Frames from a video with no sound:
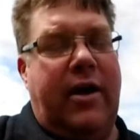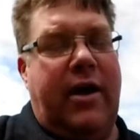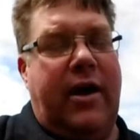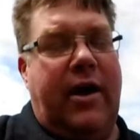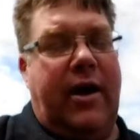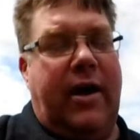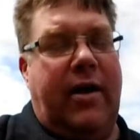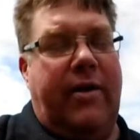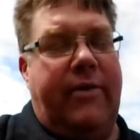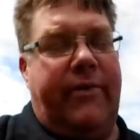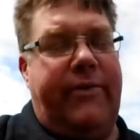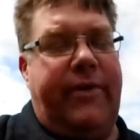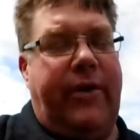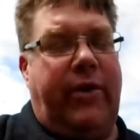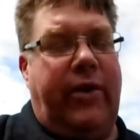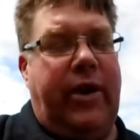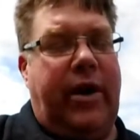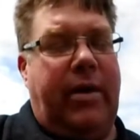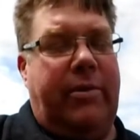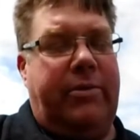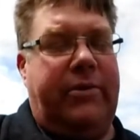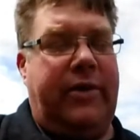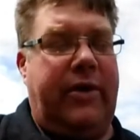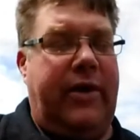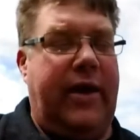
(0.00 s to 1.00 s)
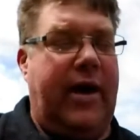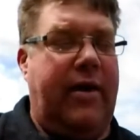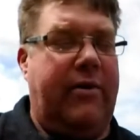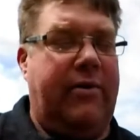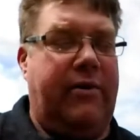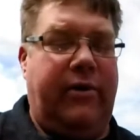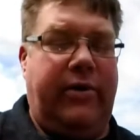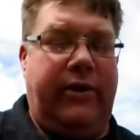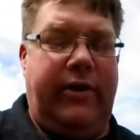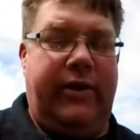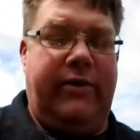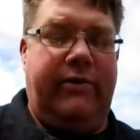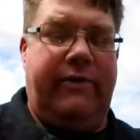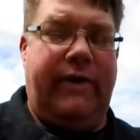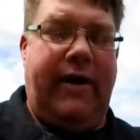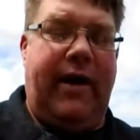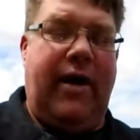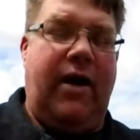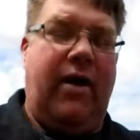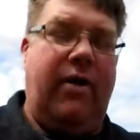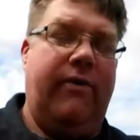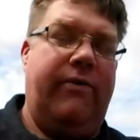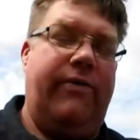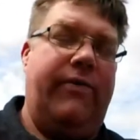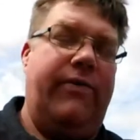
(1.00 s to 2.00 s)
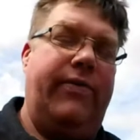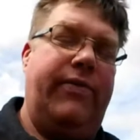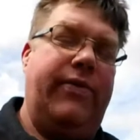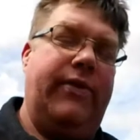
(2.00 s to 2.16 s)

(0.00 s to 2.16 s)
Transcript: Uh, fill it up to that release valve.